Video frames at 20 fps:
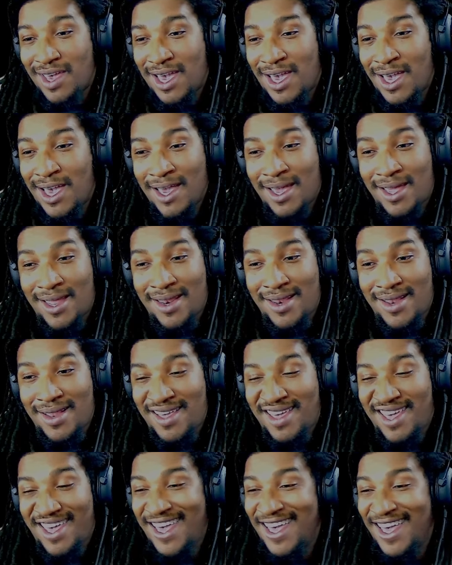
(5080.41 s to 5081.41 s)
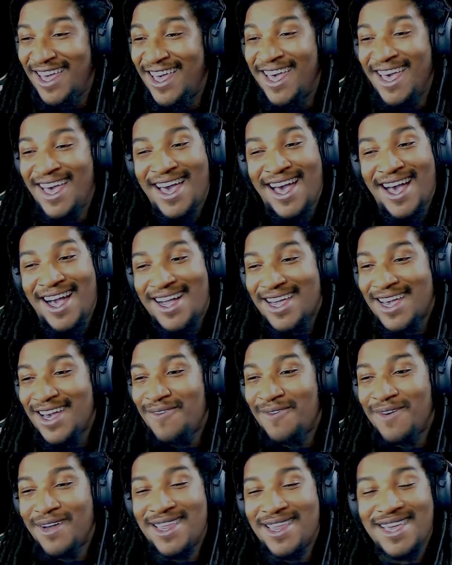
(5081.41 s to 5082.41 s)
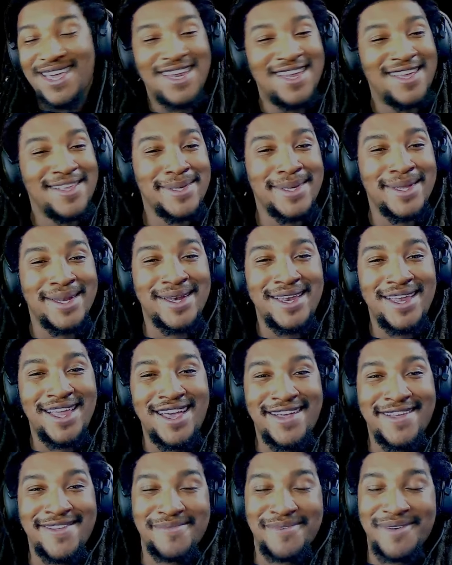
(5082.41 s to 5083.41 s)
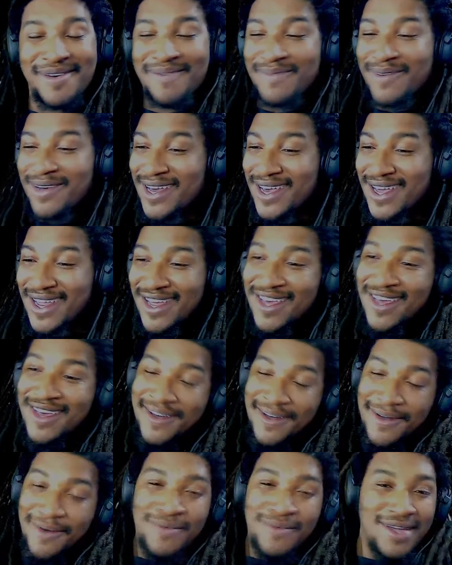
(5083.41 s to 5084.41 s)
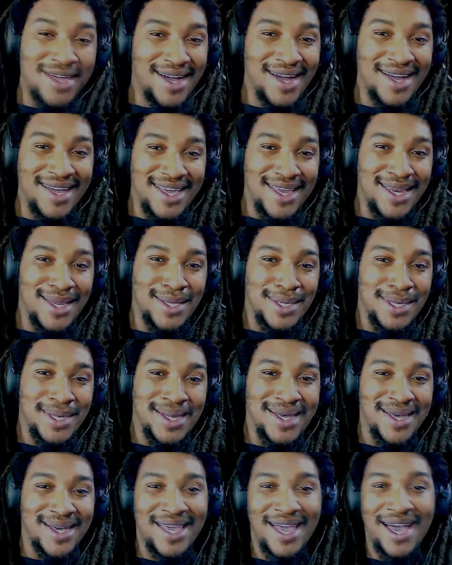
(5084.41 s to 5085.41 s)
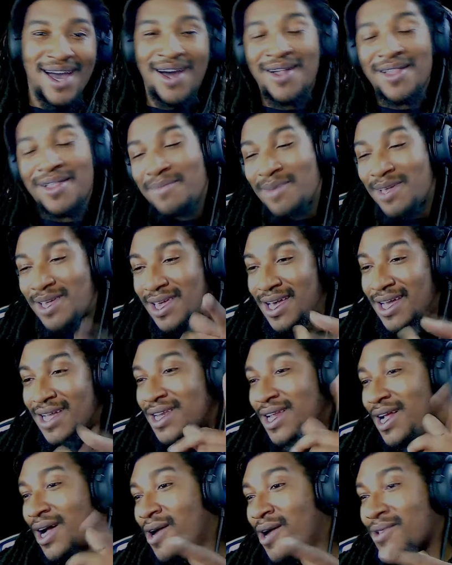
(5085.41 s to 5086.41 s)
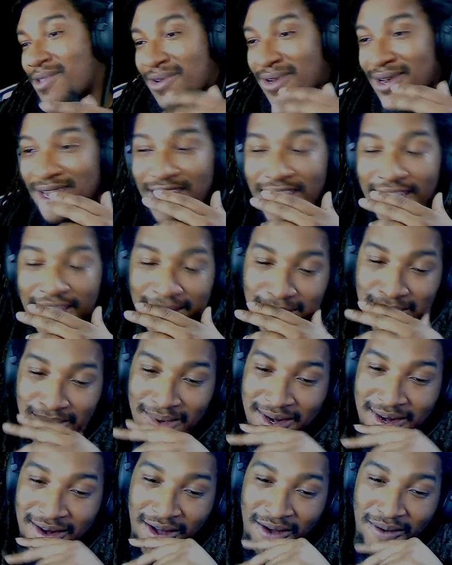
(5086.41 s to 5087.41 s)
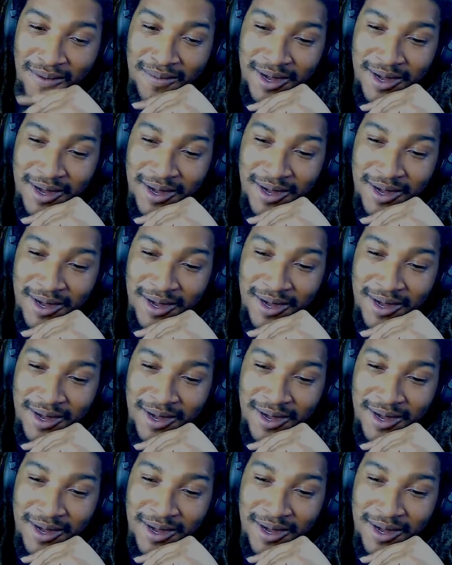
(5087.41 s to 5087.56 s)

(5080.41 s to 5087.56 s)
And I can't wait to get into the next one, but we gonna get into it, y'all. I'm gonna catch y'all on the next one though.